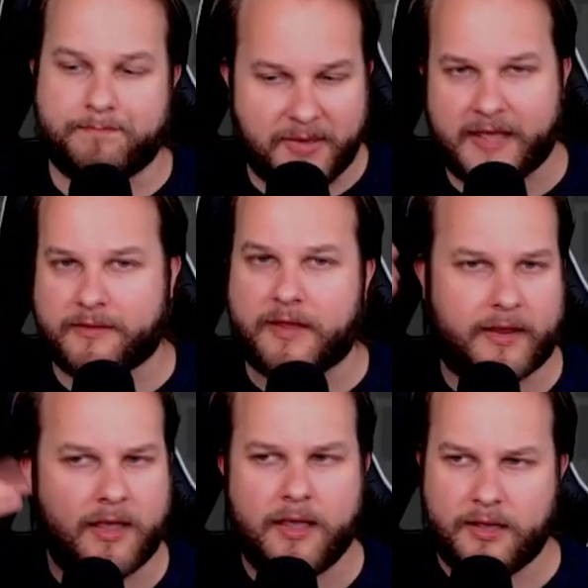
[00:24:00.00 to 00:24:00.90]
being,
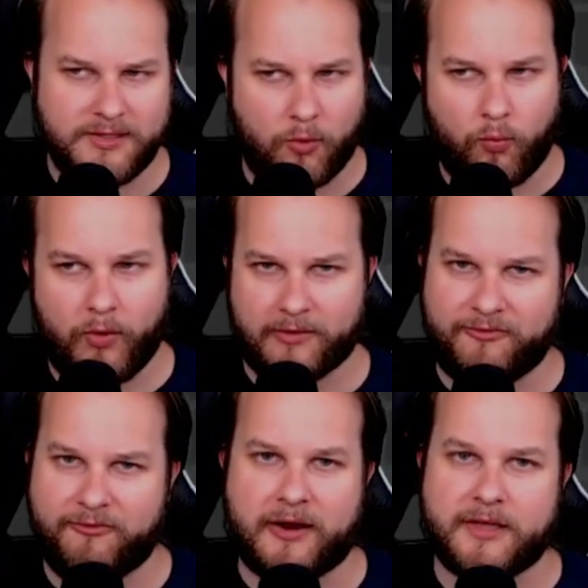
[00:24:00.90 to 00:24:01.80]
like, it's a weird,
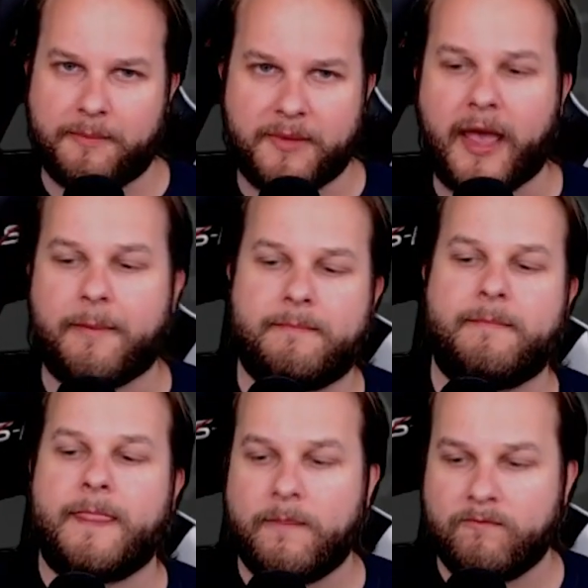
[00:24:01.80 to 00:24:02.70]
fucked-up game.
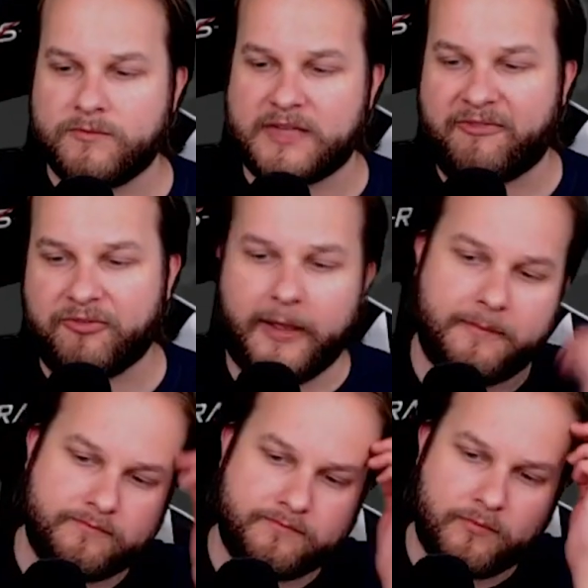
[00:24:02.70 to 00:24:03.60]
Definitely.
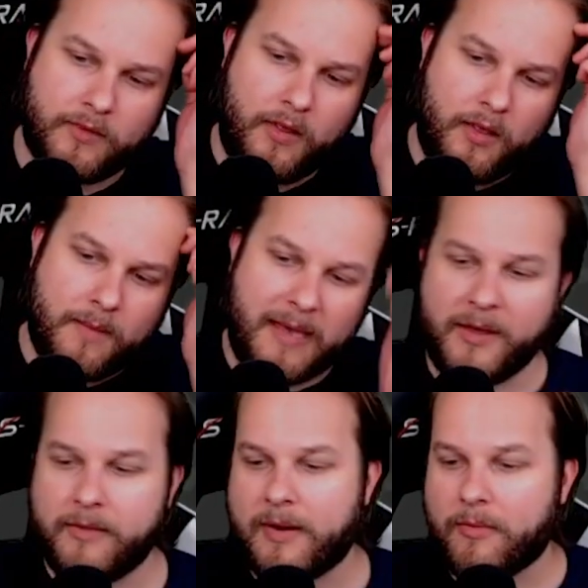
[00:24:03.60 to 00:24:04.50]
By the
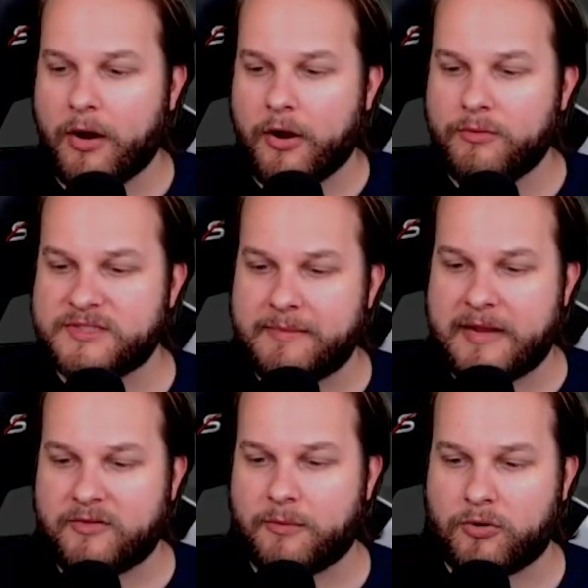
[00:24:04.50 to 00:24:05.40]
way, you remember Mario was named
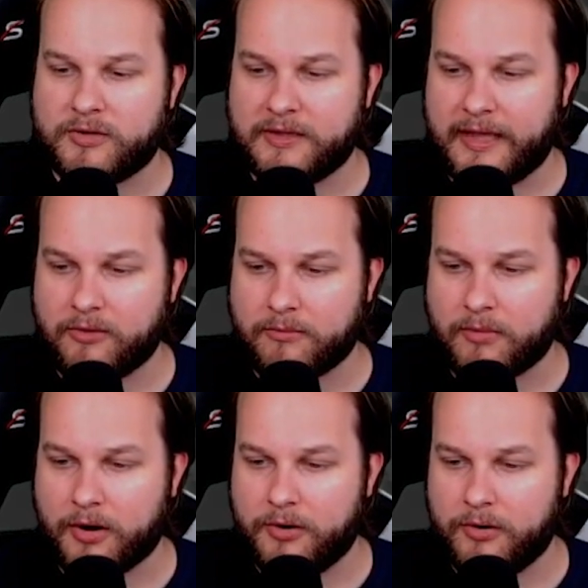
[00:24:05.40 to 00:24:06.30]
after the Brooklyn landlord,
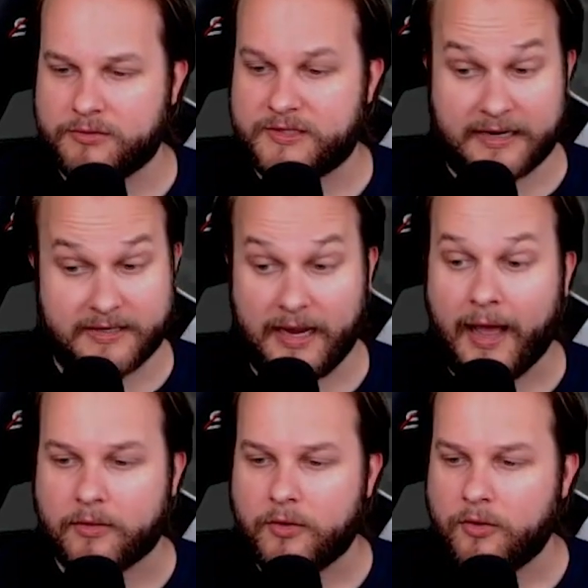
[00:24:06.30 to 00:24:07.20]
Mario Segal? I did
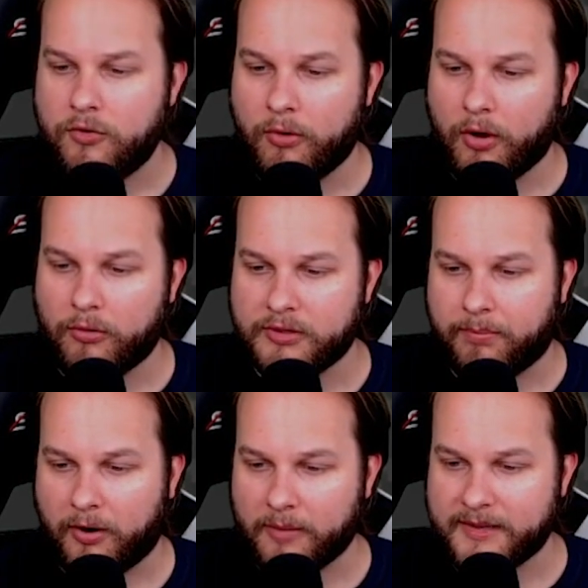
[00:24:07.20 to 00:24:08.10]
not. Who owned the
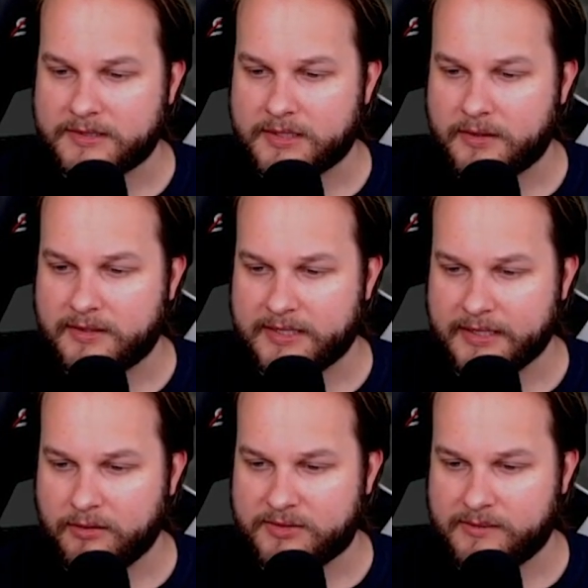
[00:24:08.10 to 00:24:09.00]
apartment the
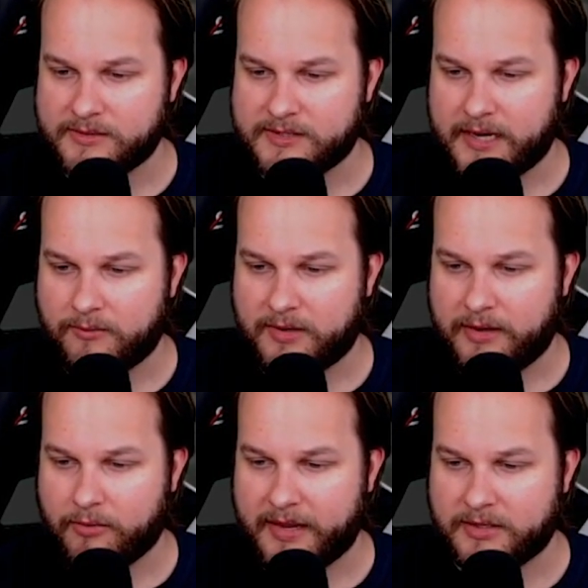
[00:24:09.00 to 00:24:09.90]
Nintendo team stayed in when they
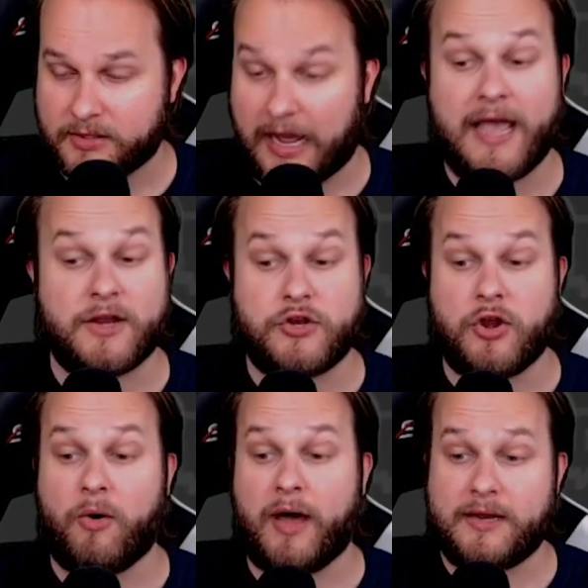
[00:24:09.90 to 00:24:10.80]
were making... I had
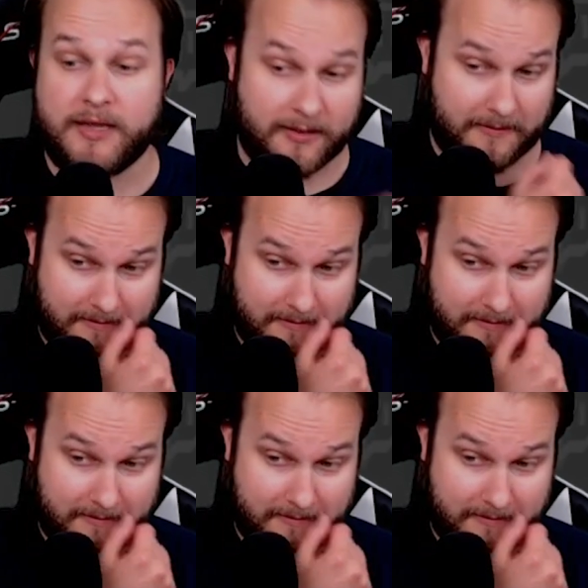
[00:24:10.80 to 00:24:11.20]
no idea.